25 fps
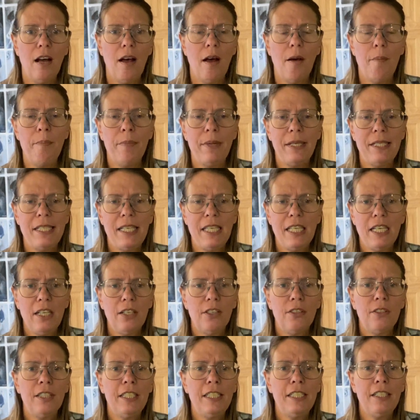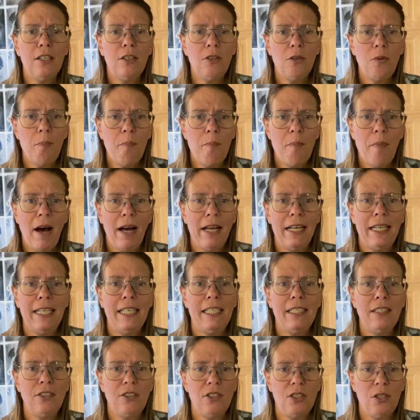material
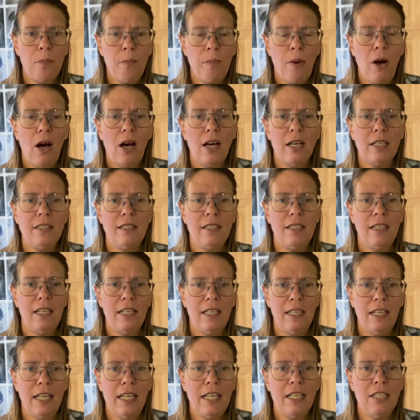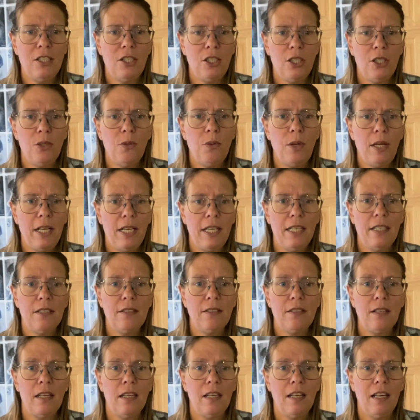monies deposited into
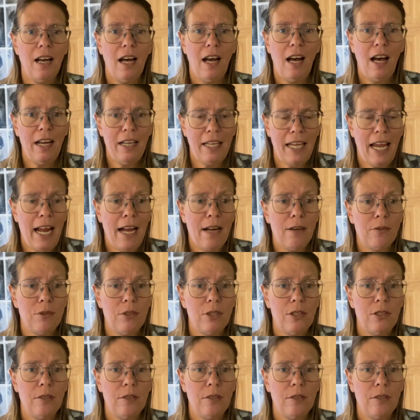his account.